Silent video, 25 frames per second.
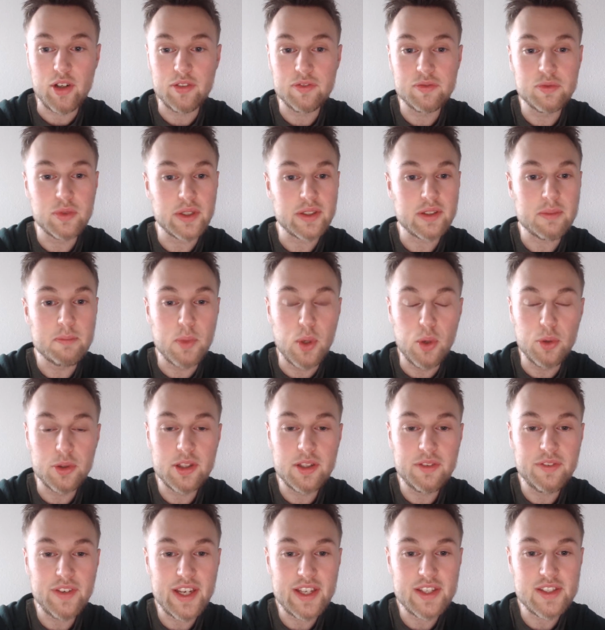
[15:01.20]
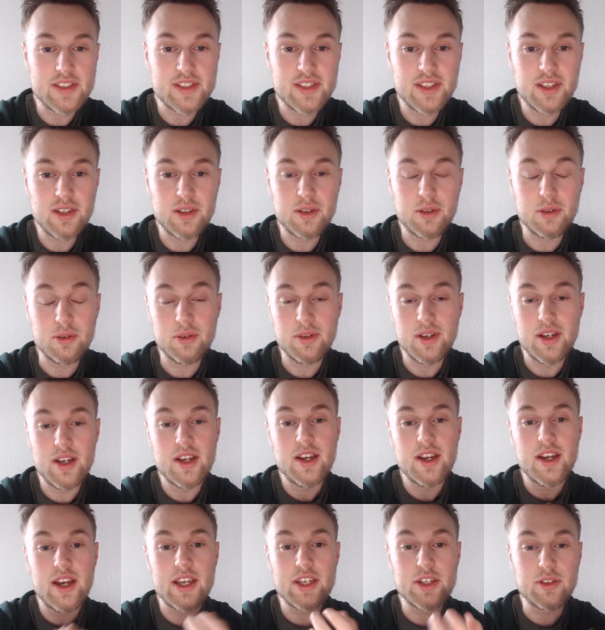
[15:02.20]
of what motivates you,
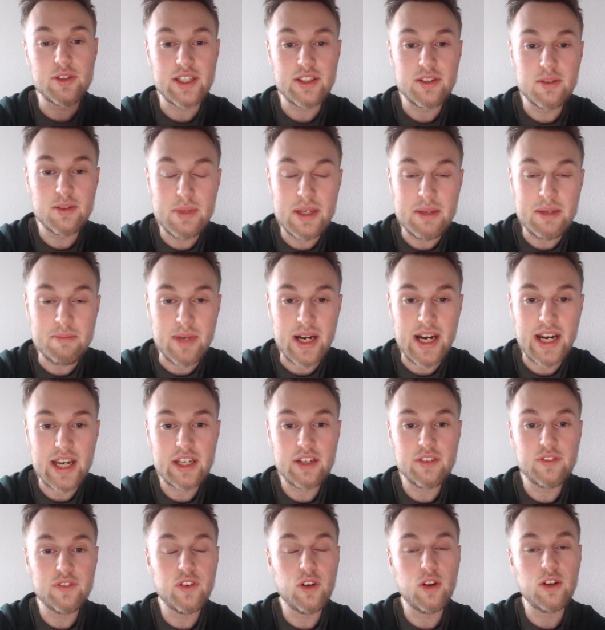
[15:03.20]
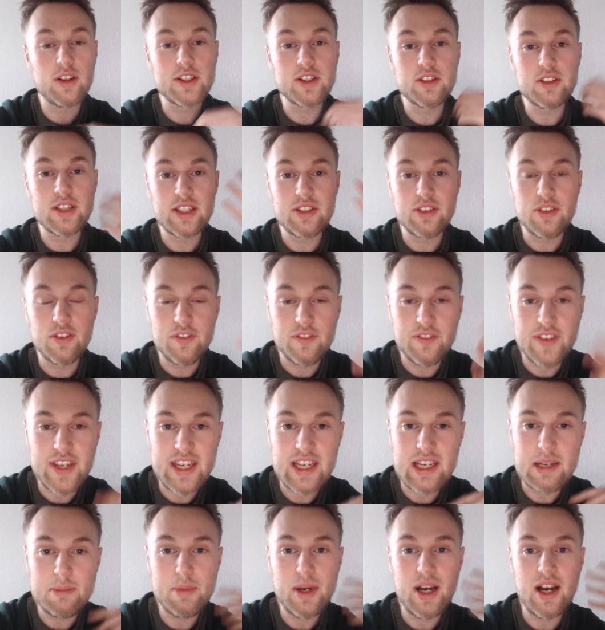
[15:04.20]
and you need to be mindful, and you need to
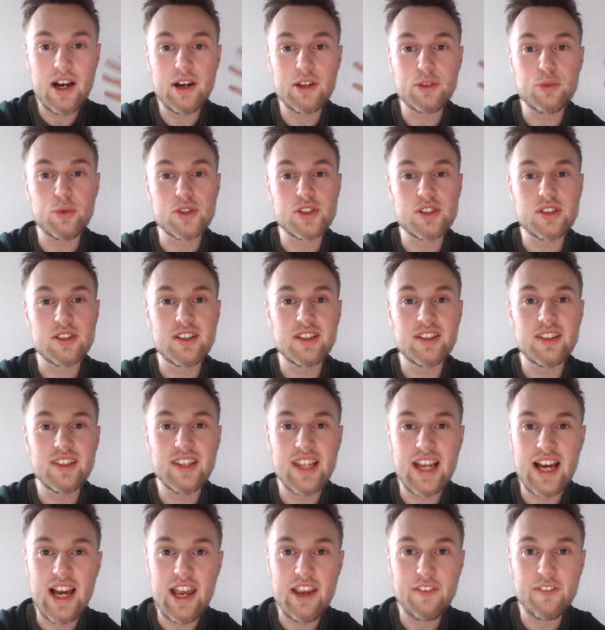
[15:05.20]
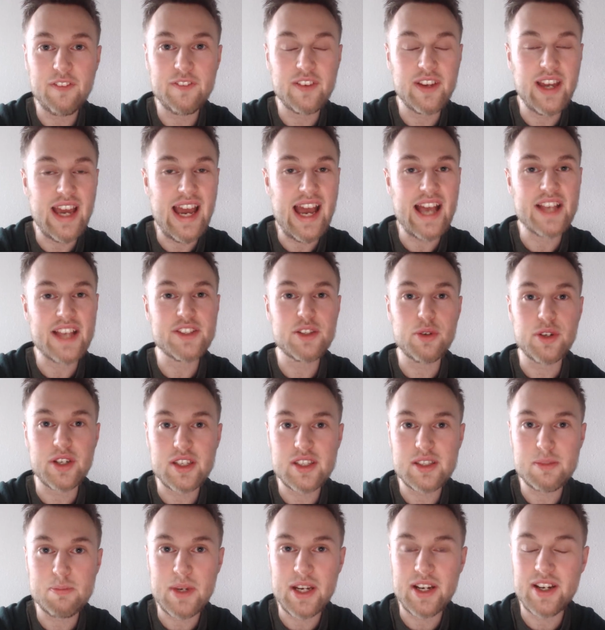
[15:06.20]
think about what life as you're
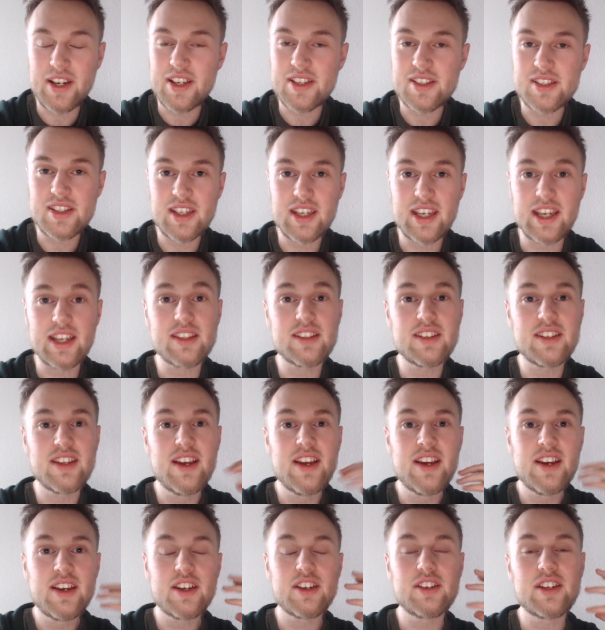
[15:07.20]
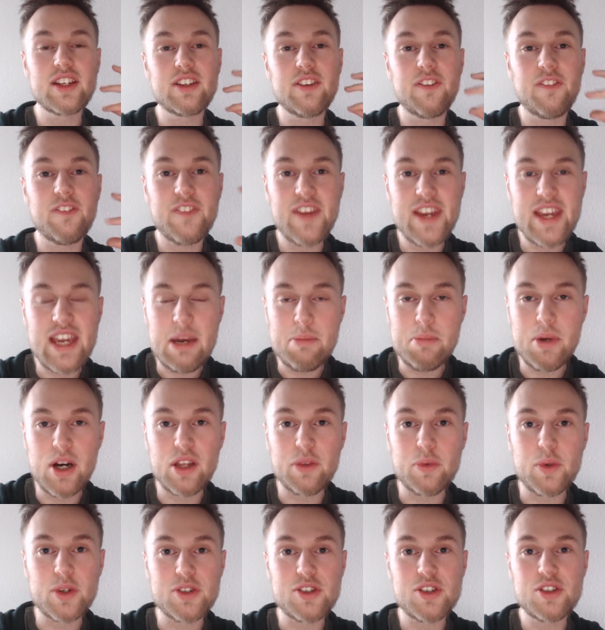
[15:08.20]
experiencing it. You need to think
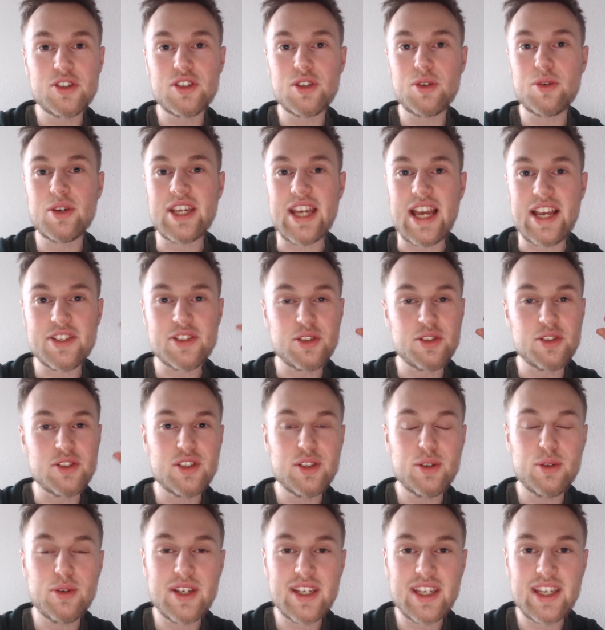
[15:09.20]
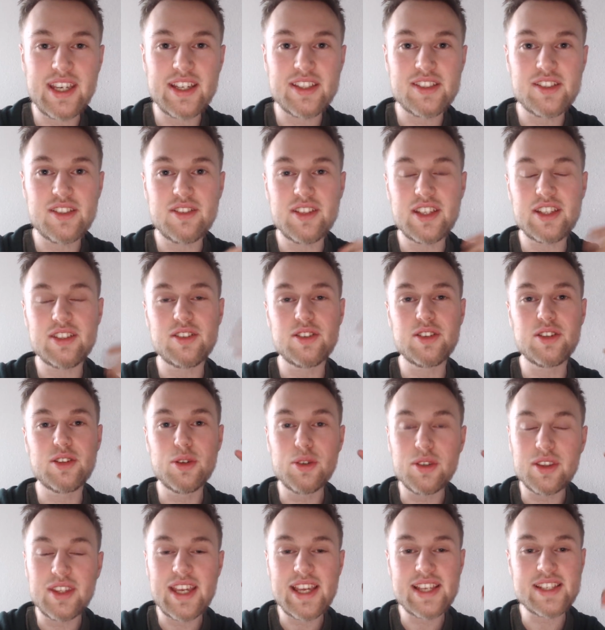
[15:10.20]
about what you're doing as you're doing it. You need to
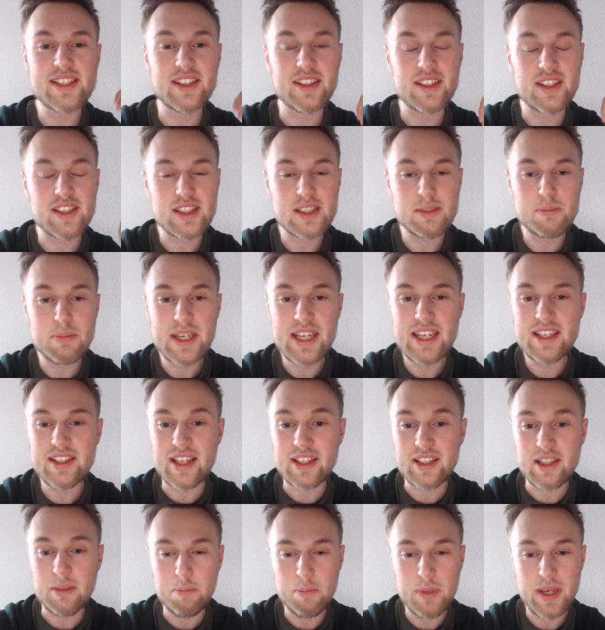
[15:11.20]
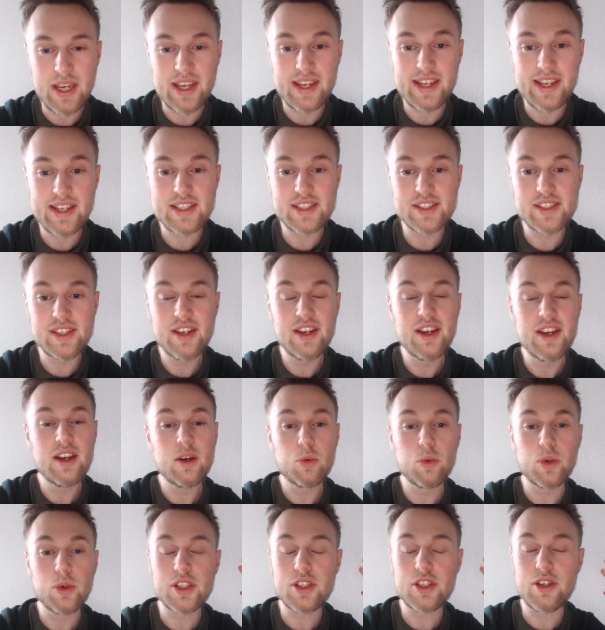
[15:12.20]
do things at a speed, at a pace
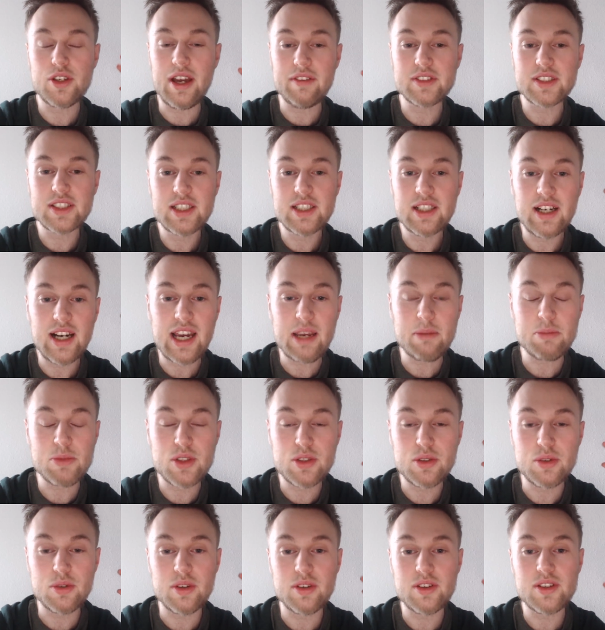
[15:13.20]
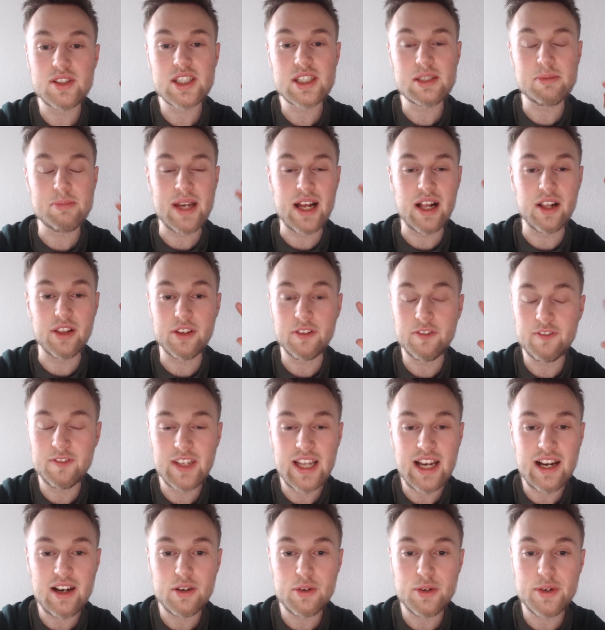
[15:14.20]
where you have time to smell the
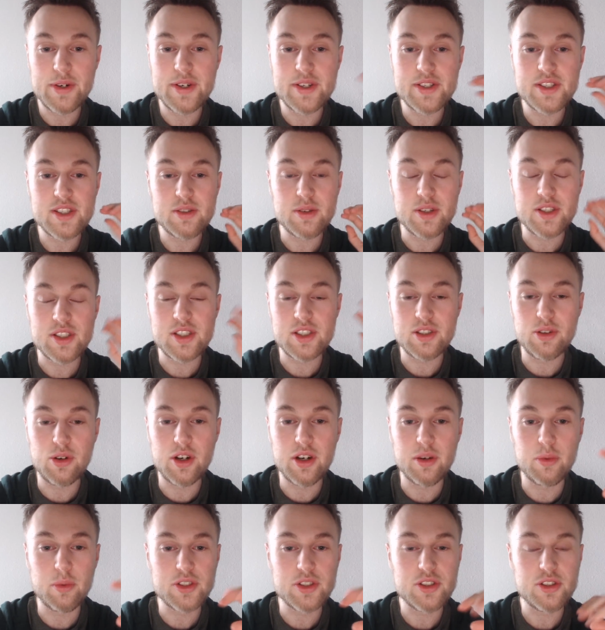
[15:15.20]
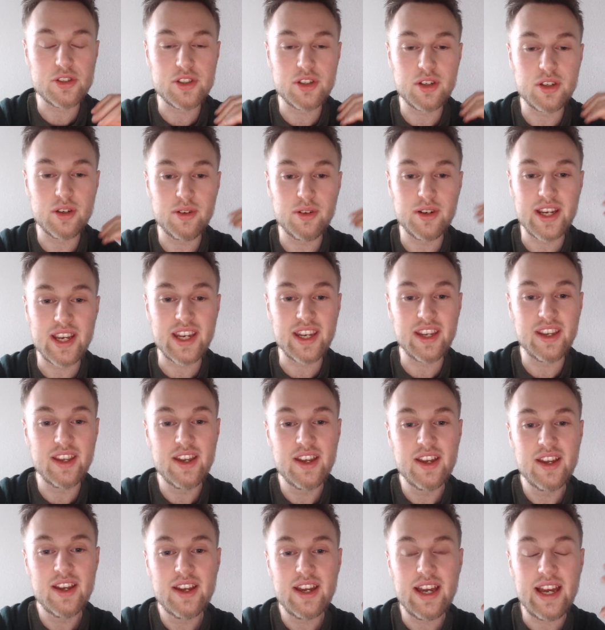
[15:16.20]
flowers, to enjoy what you're doing,
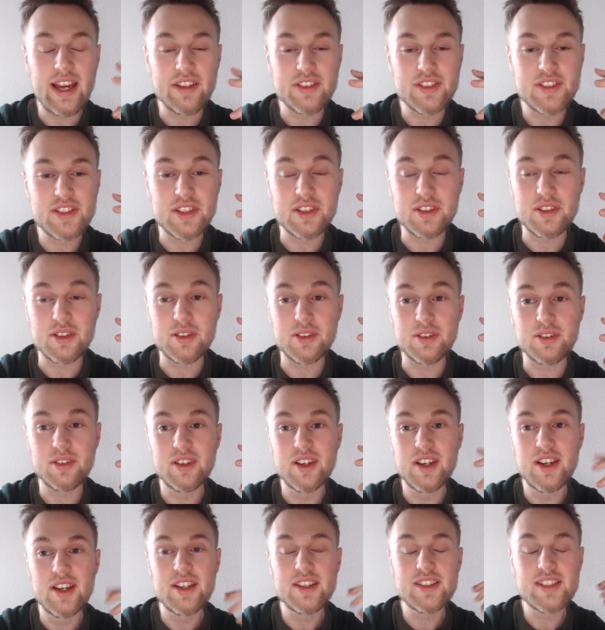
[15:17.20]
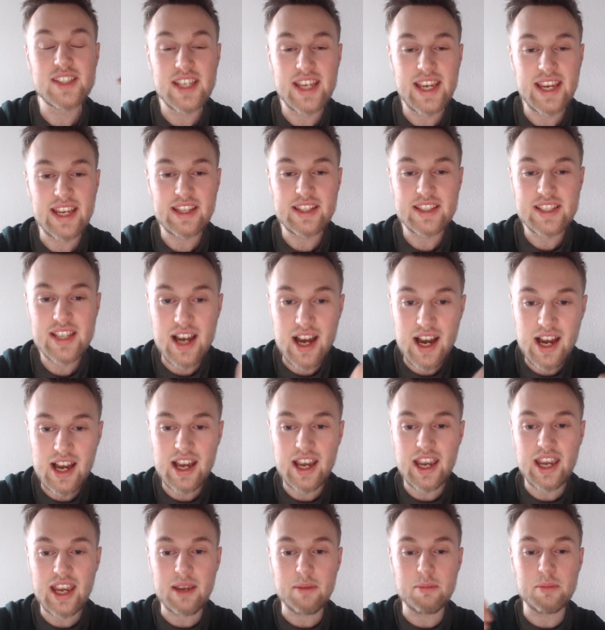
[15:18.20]
and to take
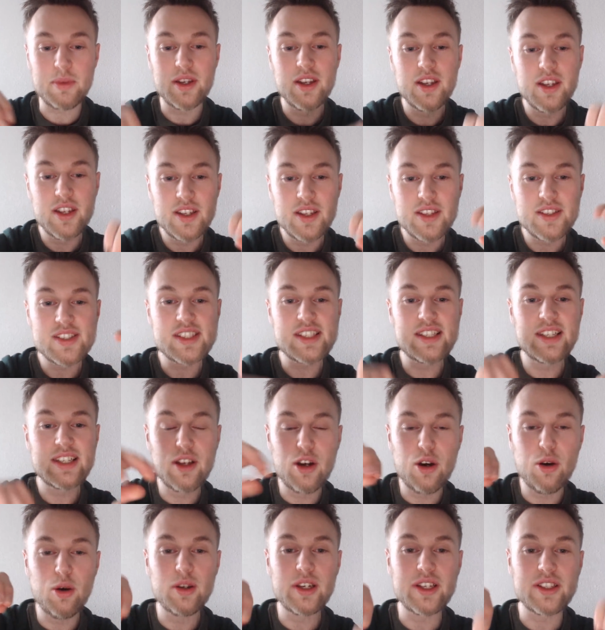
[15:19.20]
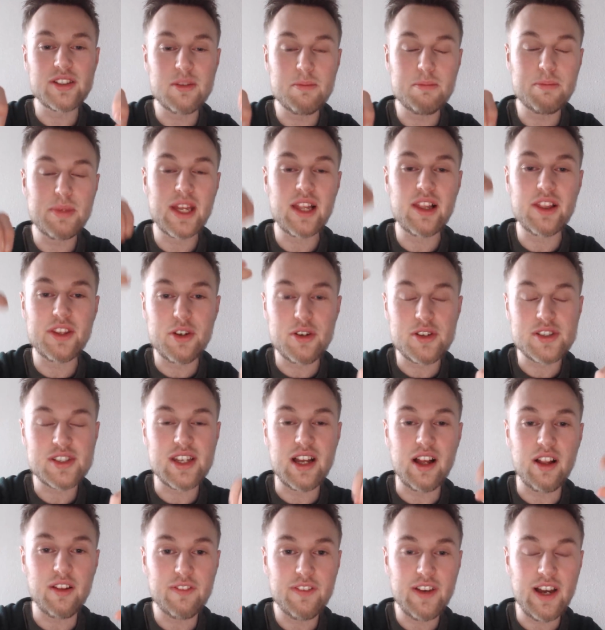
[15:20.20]
time slowly to build
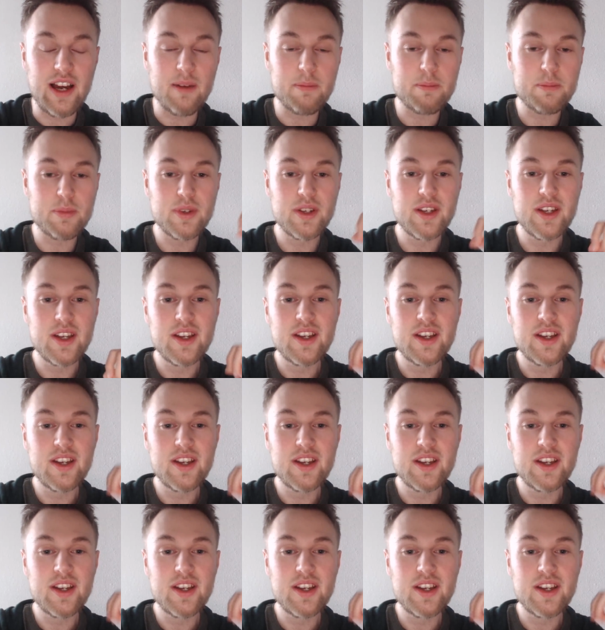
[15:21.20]
yourself up.